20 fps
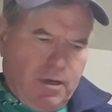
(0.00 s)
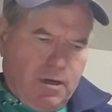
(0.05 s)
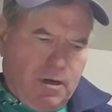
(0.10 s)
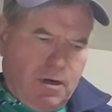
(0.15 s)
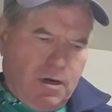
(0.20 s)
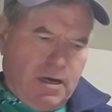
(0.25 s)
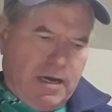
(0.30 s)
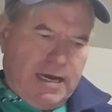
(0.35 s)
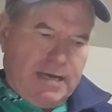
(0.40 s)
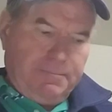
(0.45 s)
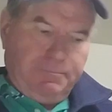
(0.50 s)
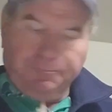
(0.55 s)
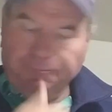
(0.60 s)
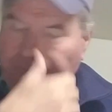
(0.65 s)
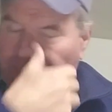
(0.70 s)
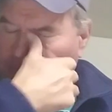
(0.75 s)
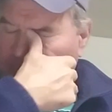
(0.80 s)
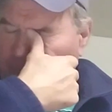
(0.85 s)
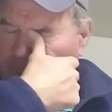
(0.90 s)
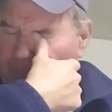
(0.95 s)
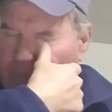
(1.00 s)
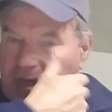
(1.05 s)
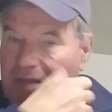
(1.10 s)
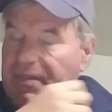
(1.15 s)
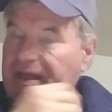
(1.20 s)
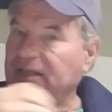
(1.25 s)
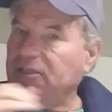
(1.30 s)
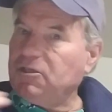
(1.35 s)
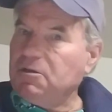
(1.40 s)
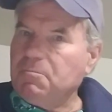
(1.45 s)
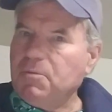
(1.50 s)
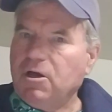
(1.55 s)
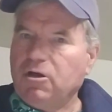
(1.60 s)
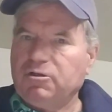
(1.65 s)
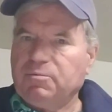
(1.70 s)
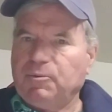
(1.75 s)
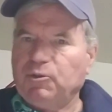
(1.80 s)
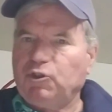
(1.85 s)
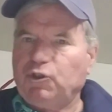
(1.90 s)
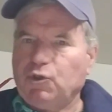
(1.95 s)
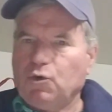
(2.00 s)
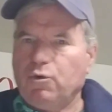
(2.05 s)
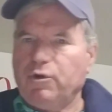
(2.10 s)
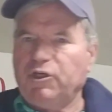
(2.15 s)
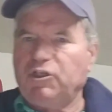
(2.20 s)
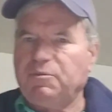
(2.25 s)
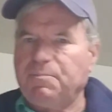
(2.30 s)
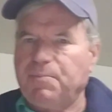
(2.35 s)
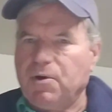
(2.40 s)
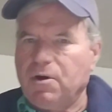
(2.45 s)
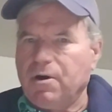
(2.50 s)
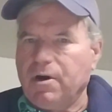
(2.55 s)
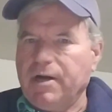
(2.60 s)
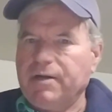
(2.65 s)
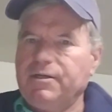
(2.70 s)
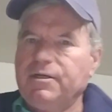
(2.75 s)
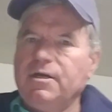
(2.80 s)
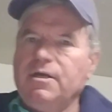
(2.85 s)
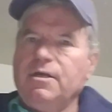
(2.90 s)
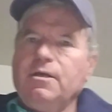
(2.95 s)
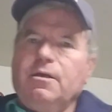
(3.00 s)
All right. That's the multiple choice part.